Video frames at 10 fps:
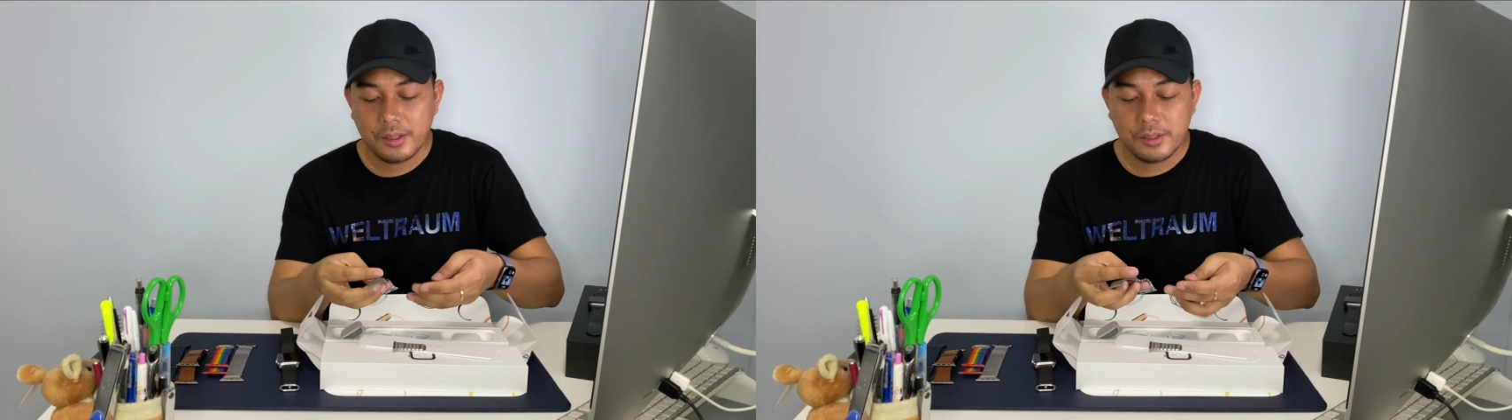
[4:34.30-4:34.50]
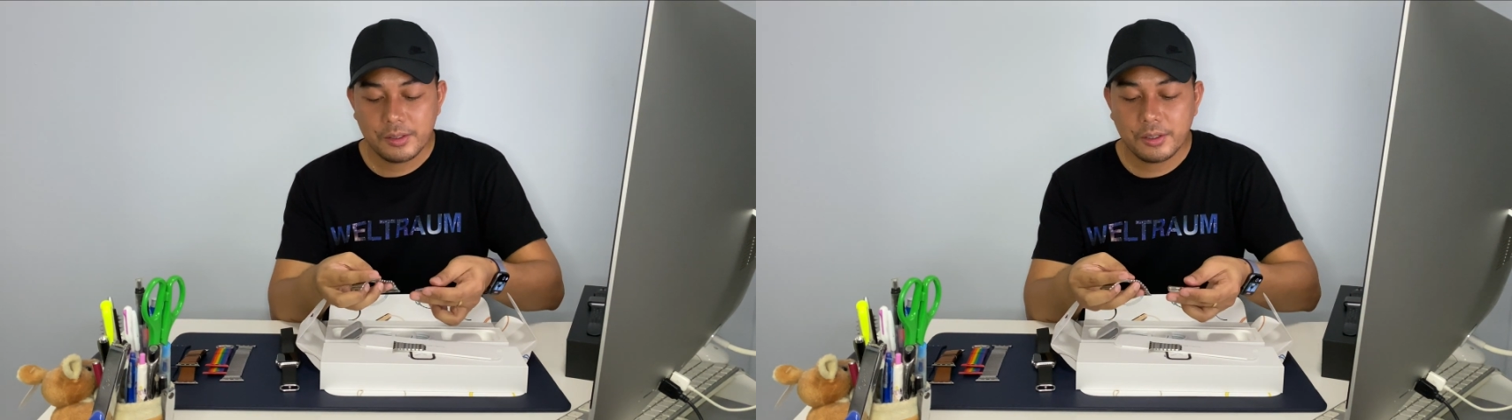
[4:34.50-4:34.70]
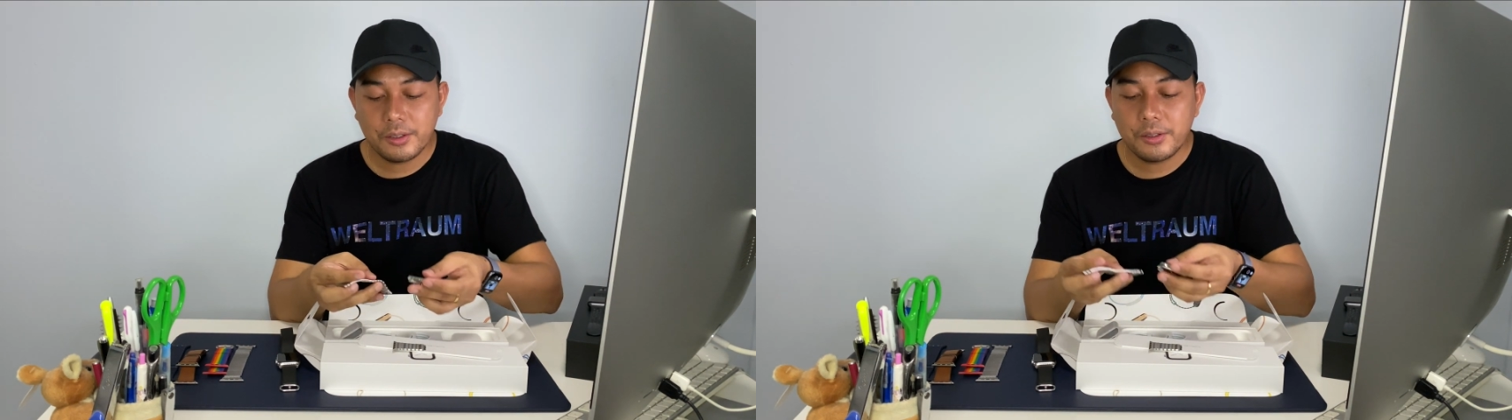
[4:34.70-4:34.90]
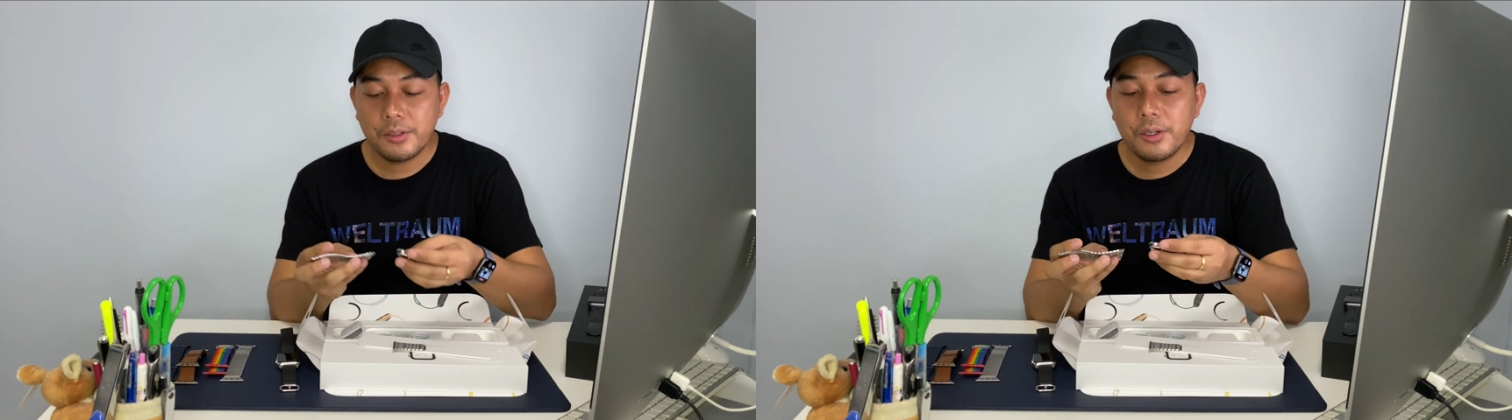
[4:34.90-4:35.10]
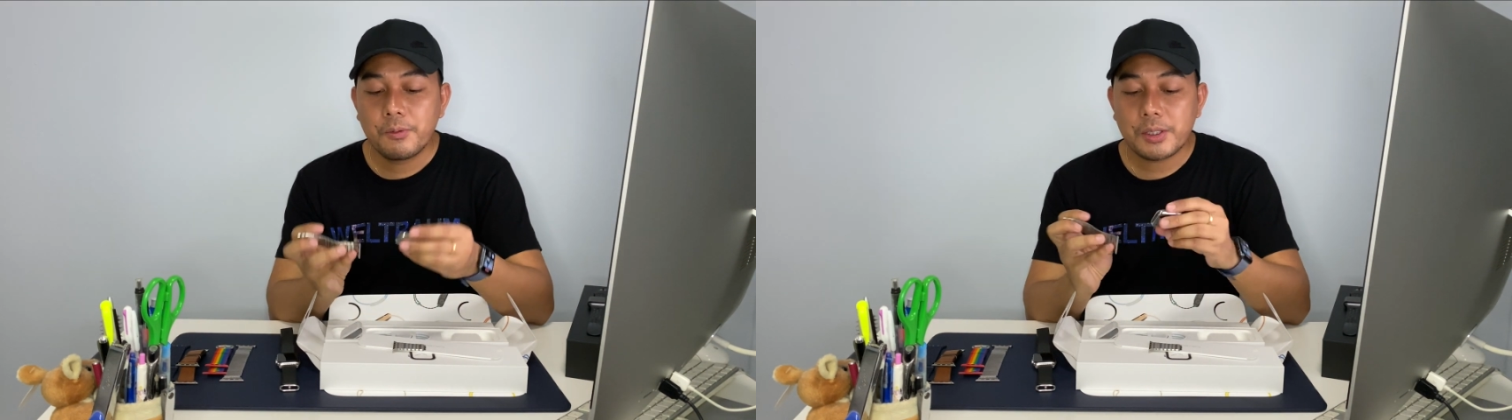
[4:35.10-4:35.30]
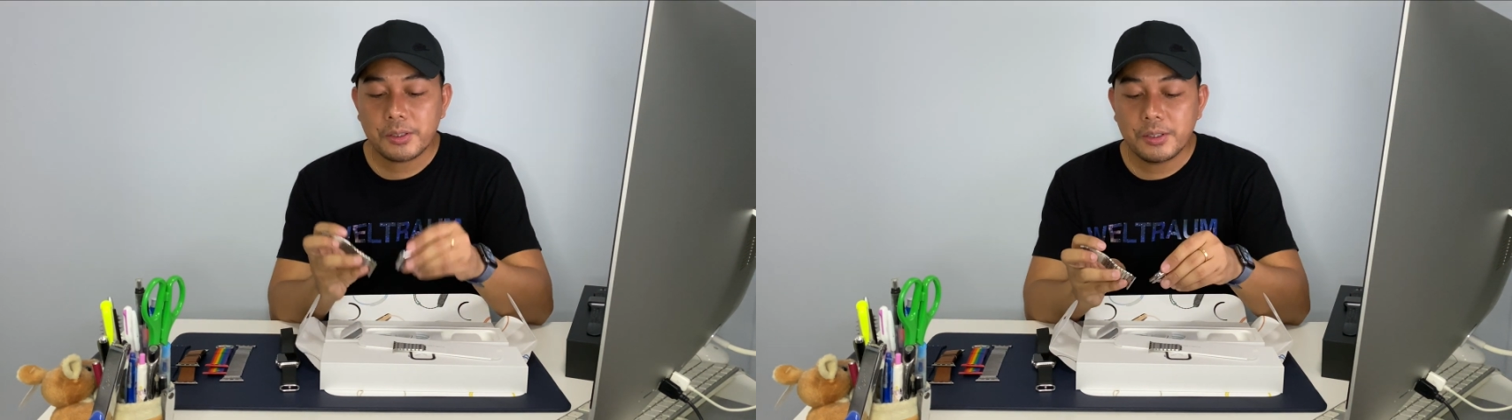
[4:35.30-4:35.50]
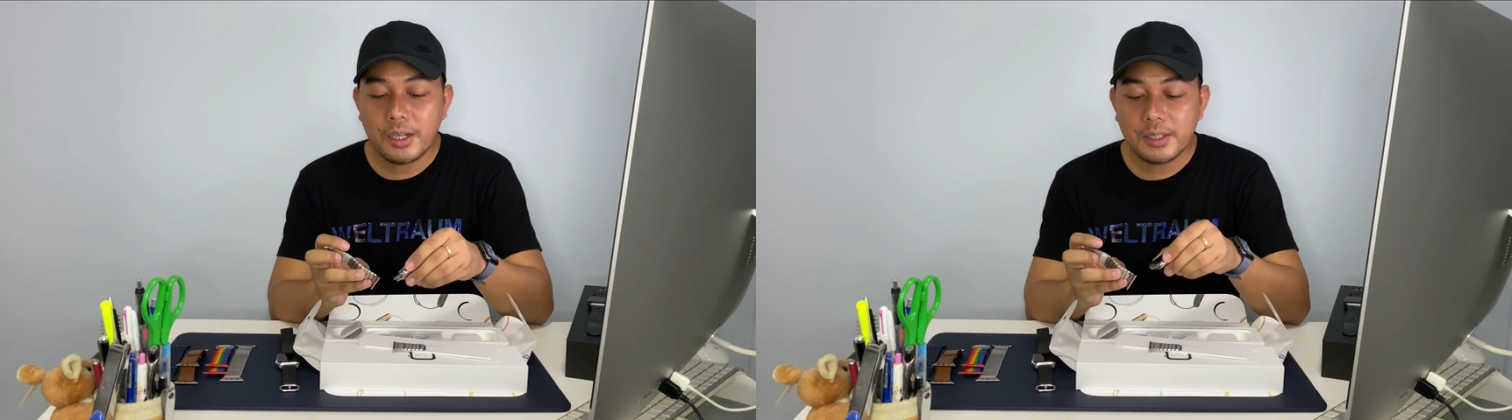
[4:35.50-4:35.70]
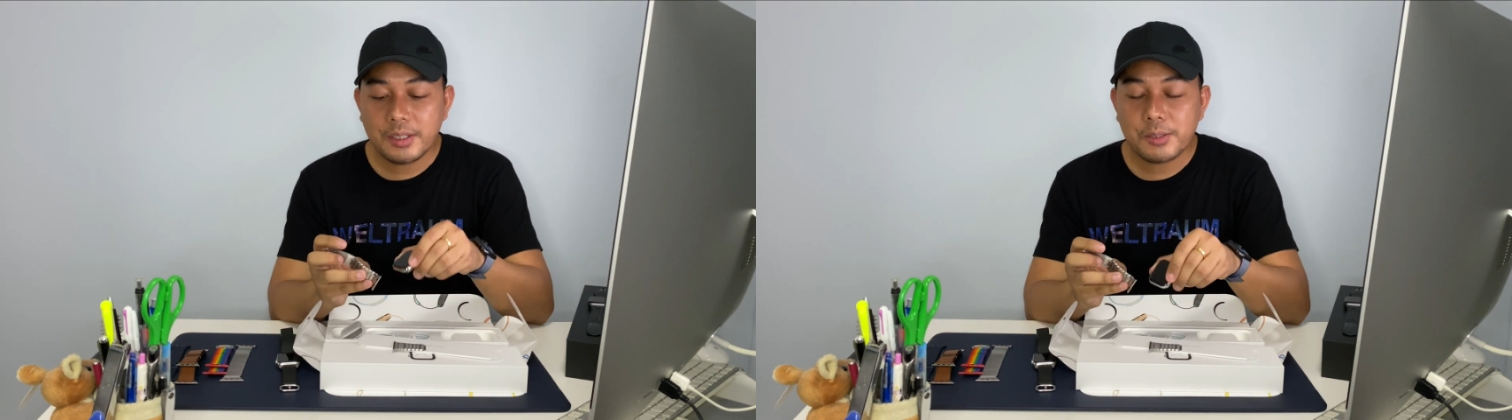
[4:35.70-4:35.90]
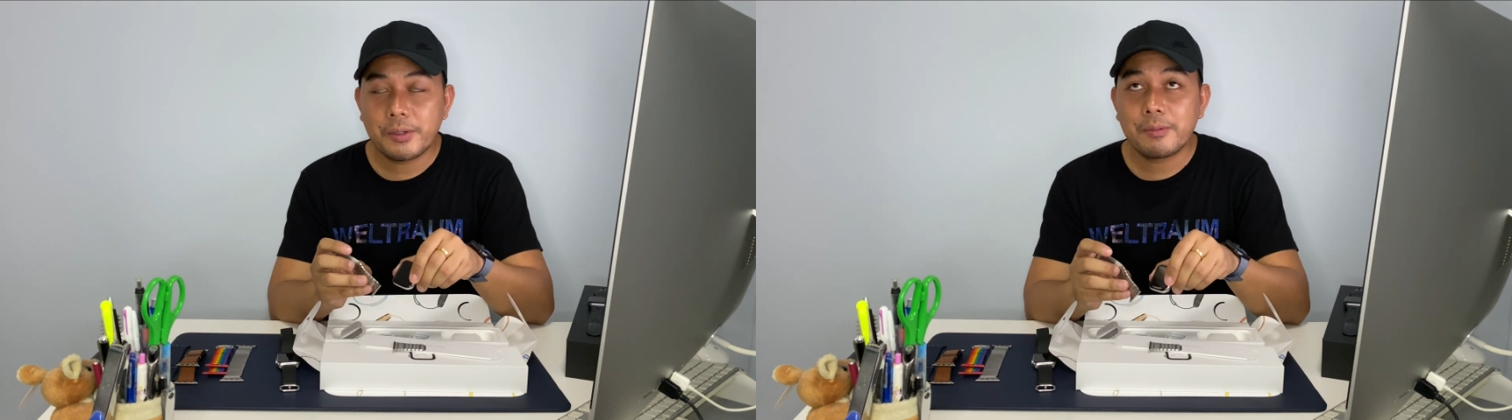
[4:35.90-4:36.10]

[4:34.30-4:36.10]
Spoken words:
So what's good on this one,